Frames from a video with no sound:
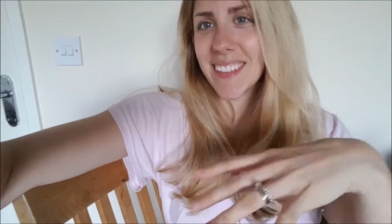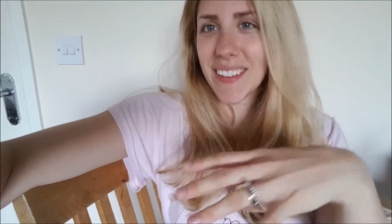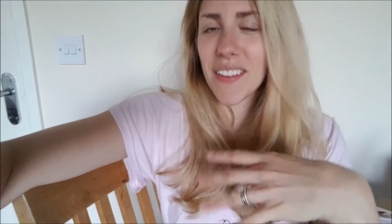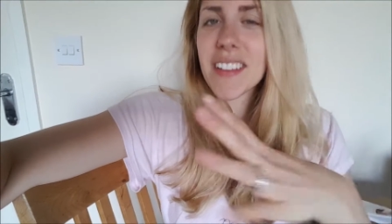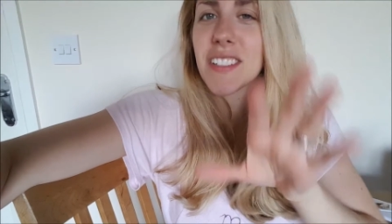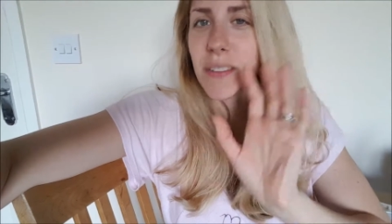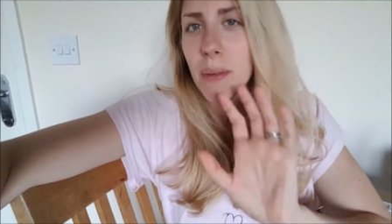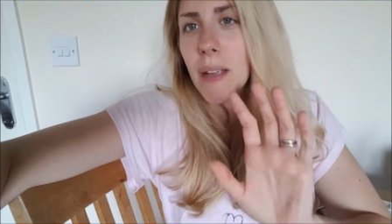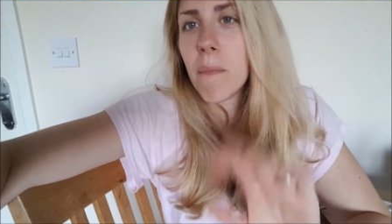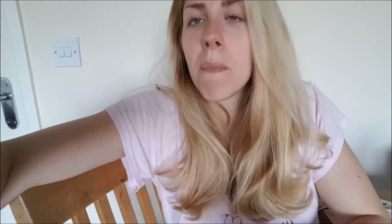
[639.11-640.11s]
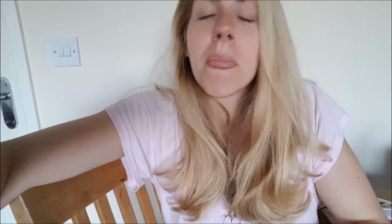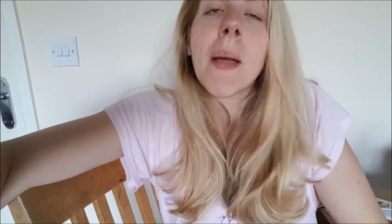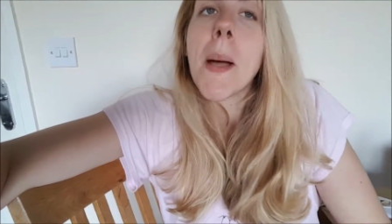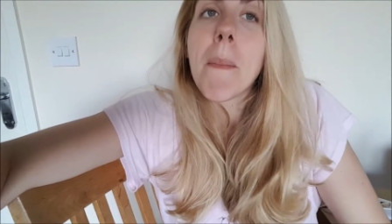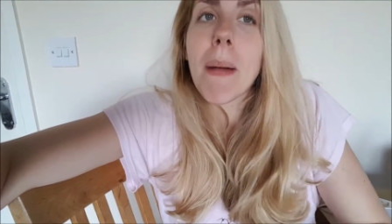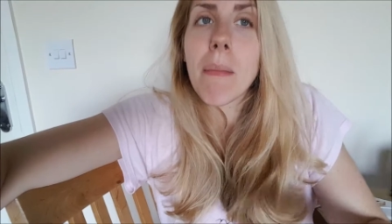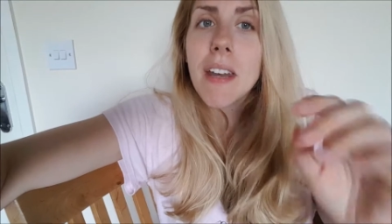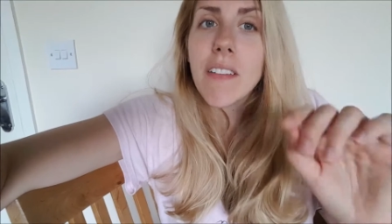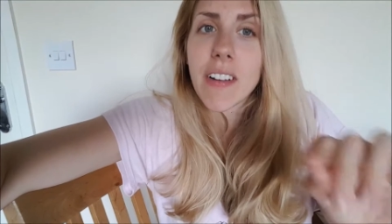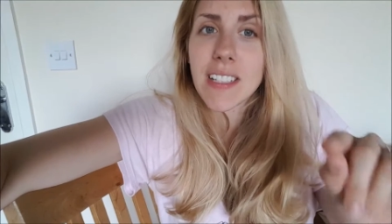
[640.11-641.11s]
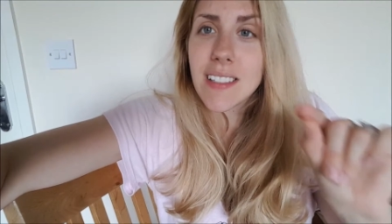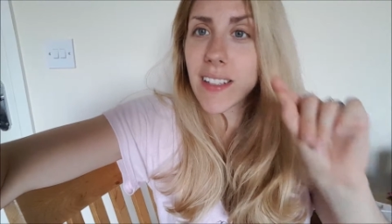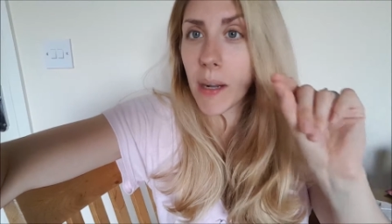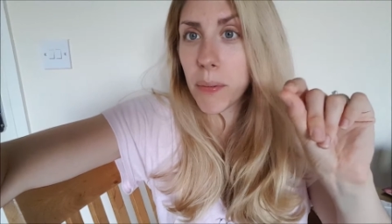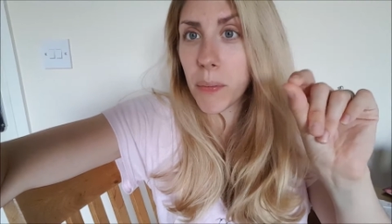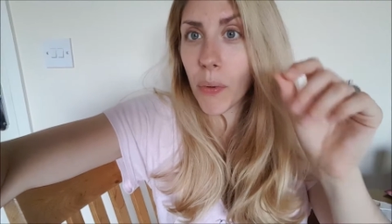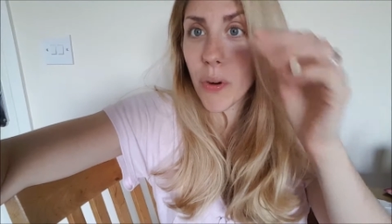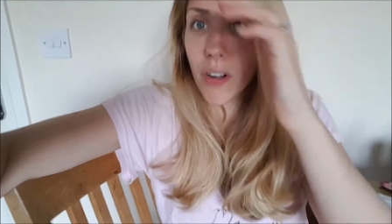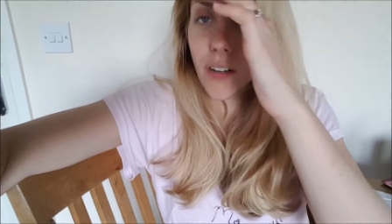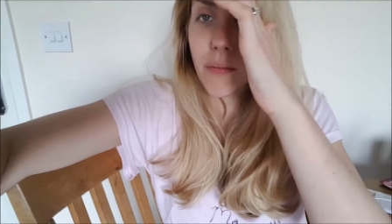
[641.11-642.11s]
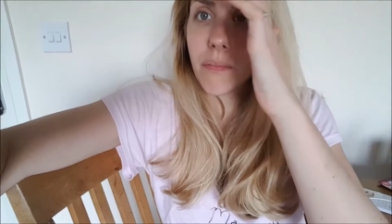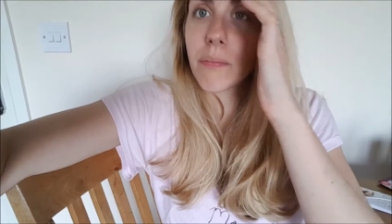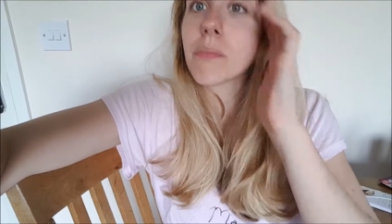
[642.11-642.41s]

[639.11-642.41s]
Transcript: You know, that's just me. But I'm gonna invest in a couple more